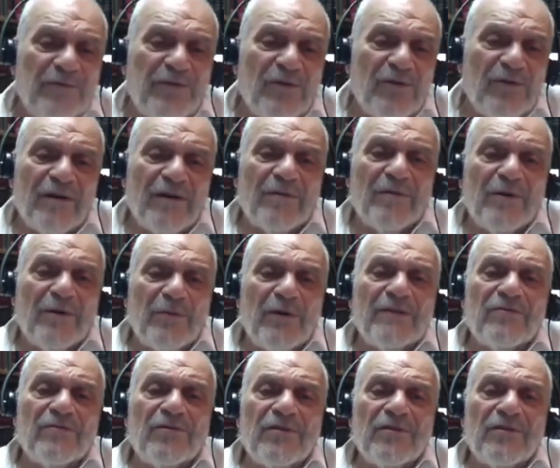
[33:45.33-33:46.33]
We went through
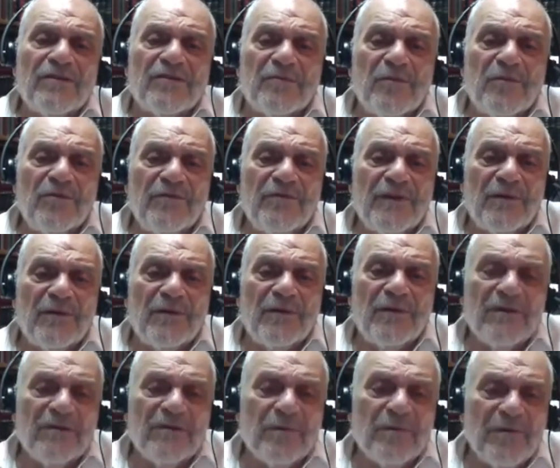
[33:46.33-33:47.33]
this movie once
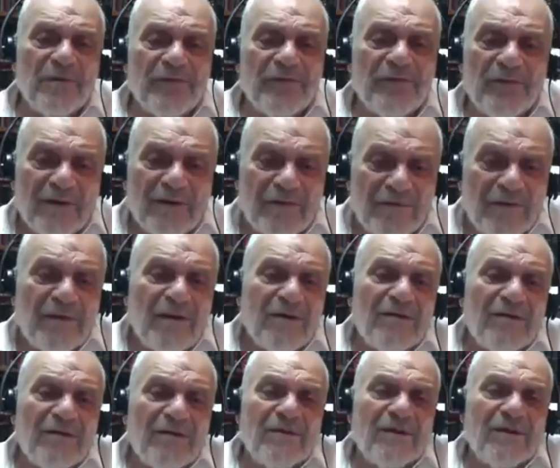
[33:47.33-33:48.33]
before. We know
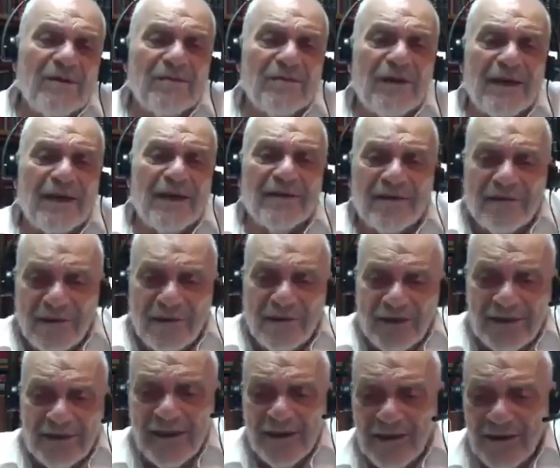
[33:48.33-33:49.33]
all about it,
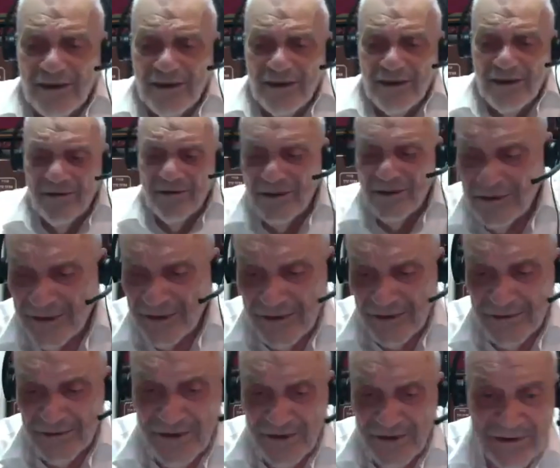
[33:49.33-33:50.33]
right? We know. So
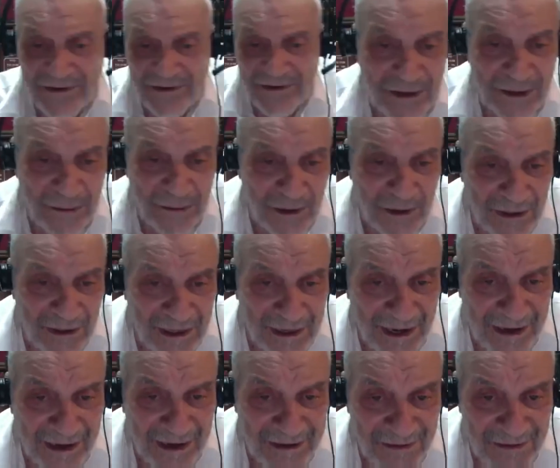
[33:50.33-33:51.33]
eventually we'll get
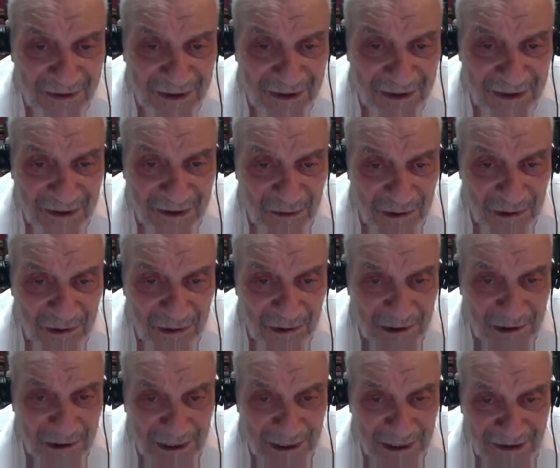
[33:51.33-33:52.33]
out of it. The
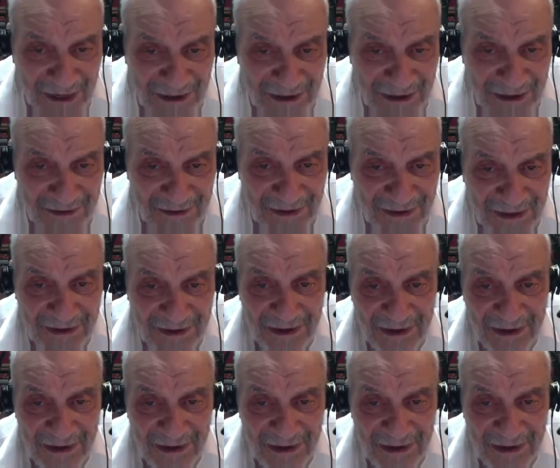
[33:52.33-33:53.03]
world gets out of it.